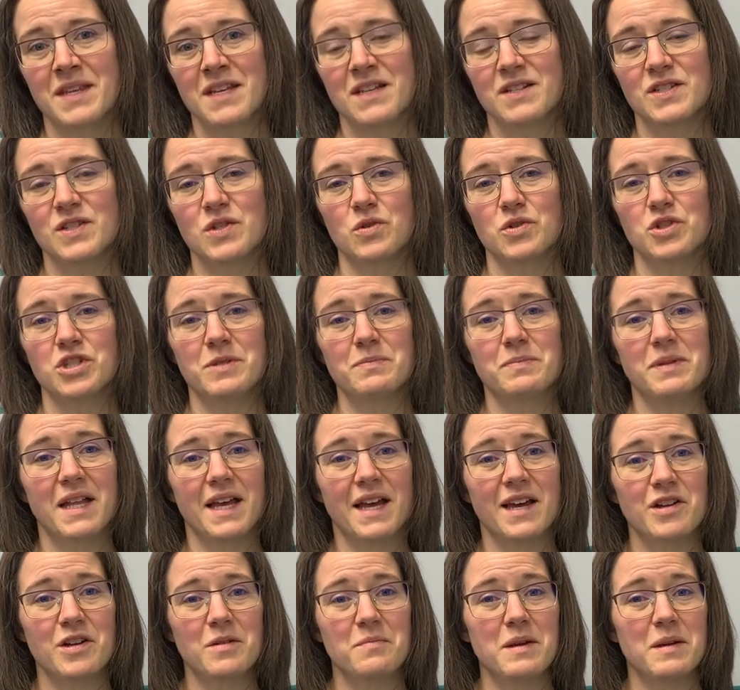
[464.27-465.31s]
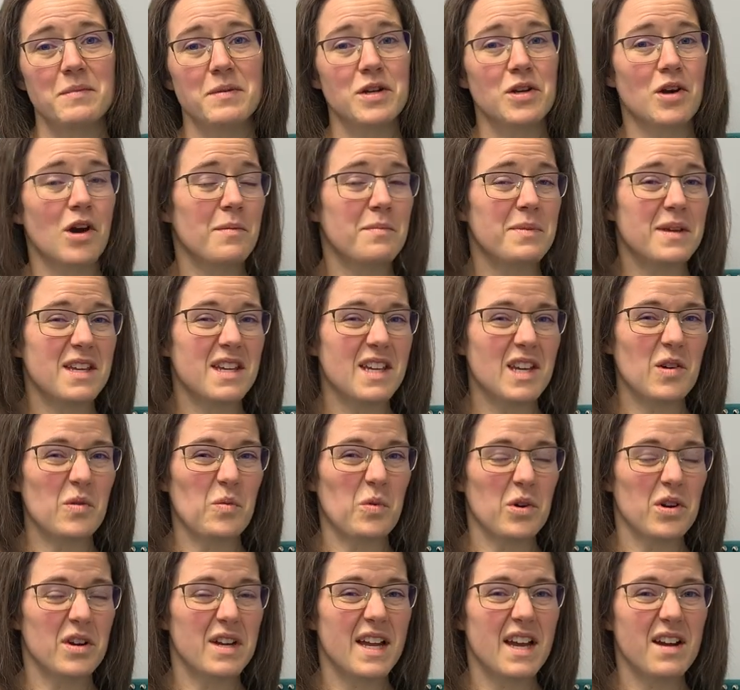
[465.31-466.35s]
So just plan on maybe not being at
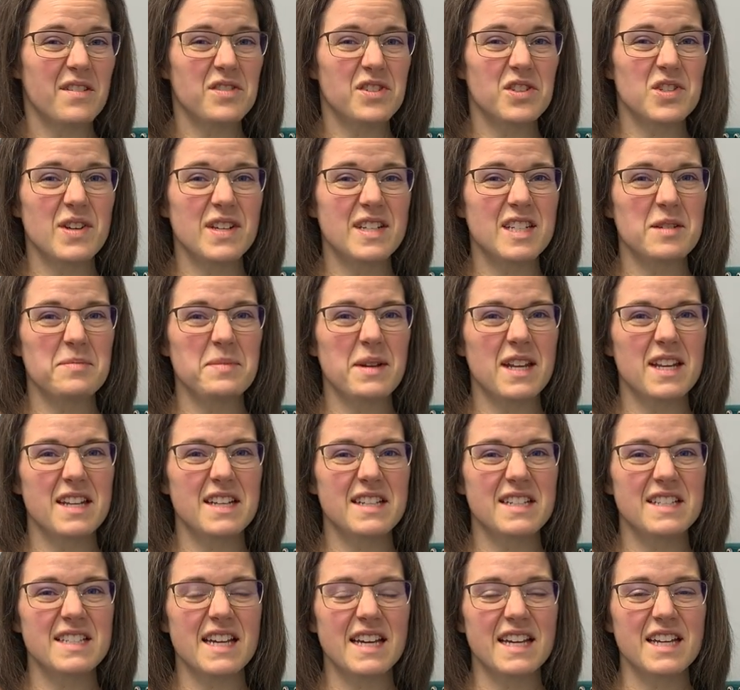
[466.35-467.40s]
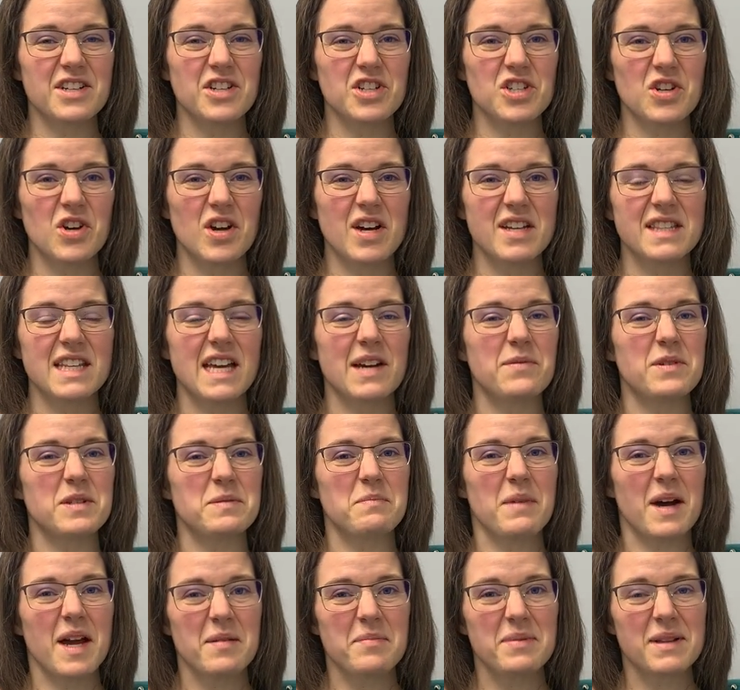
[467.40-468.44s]
work after you end up getting a second shot. That was
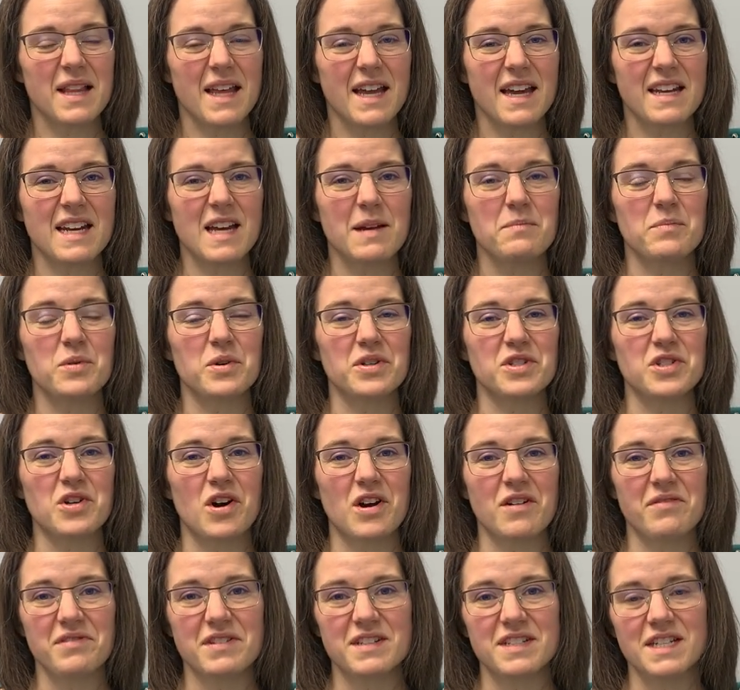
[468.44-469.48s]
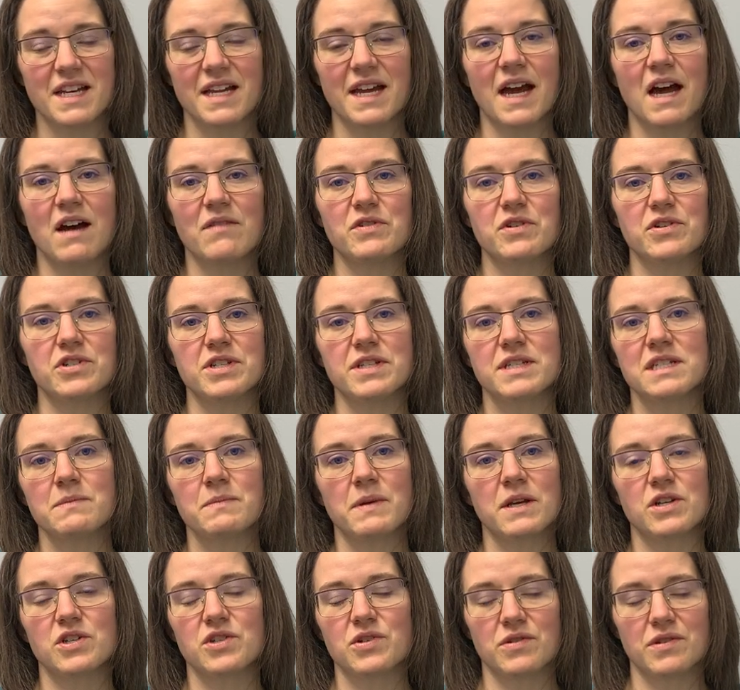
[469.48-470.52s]
my plan. I'm booked off the day after just to
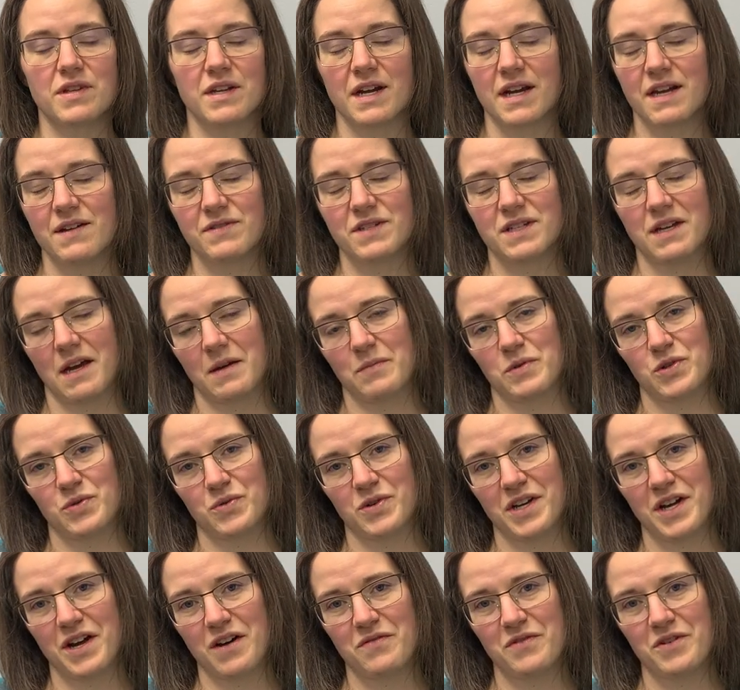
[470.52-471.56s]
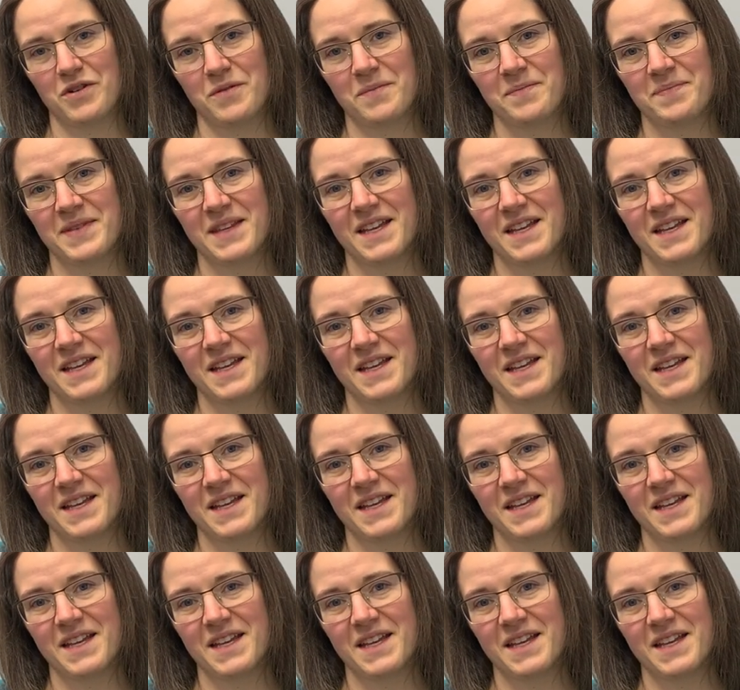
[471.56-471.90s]
make sure that I have time to recover.